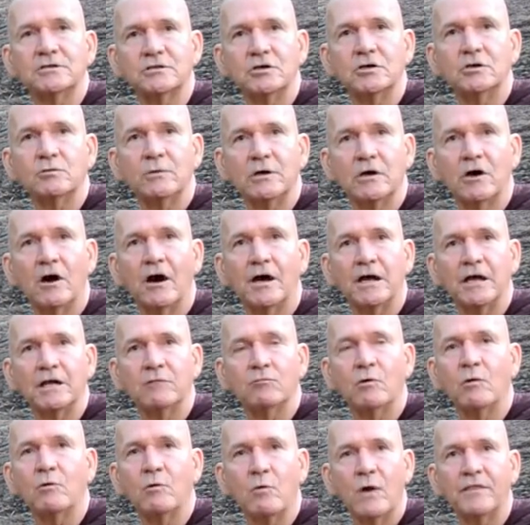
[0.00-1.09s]
as soon as we got
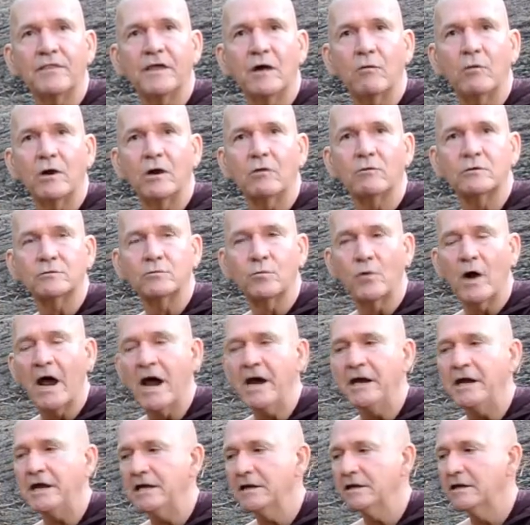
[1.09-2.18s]
in, well, we went there when it was
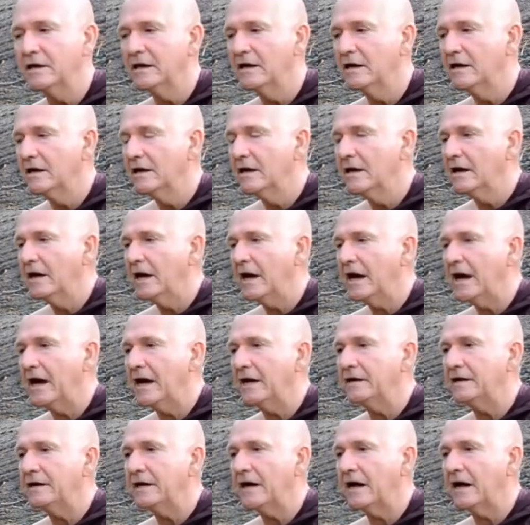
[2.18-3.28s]
raining,
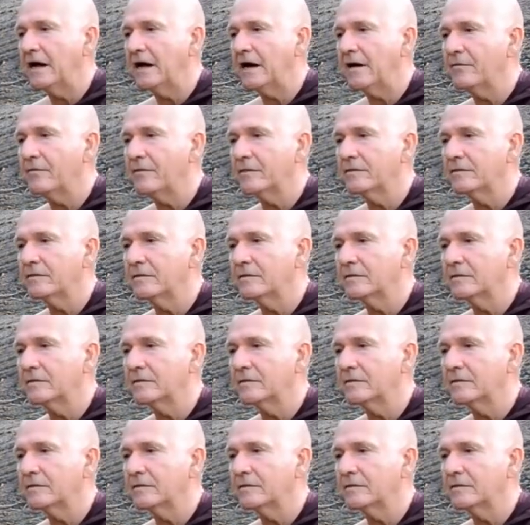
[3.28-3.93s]
and uh,